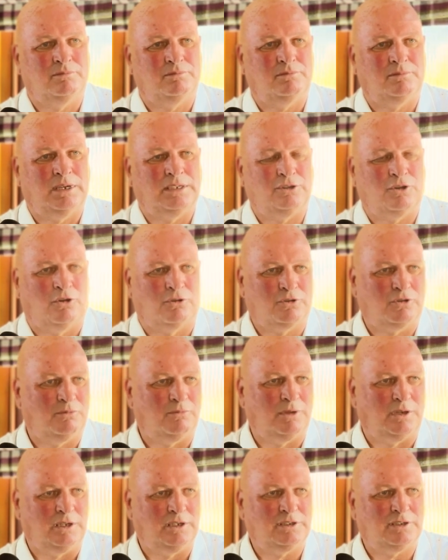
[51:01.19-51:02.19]
my daughter
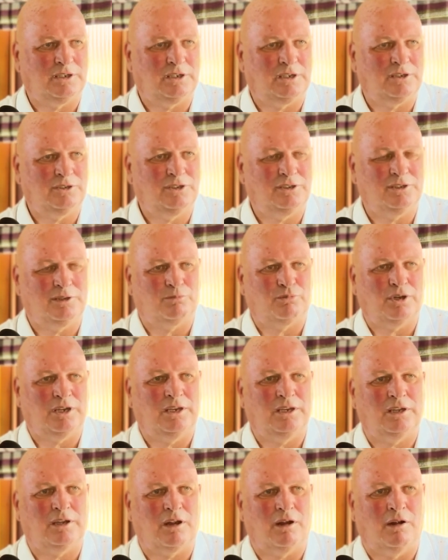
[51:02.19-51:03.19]
Melissa, she's a
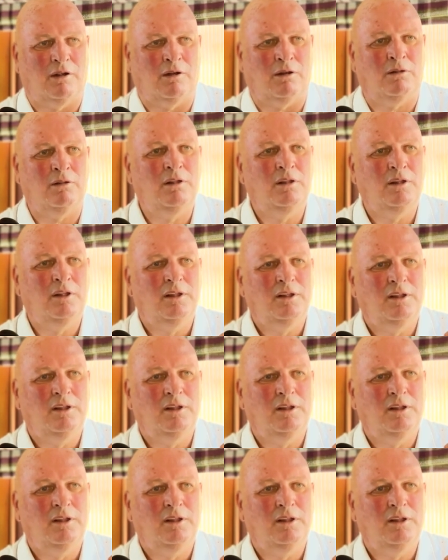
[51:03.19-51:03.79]
brainy girl.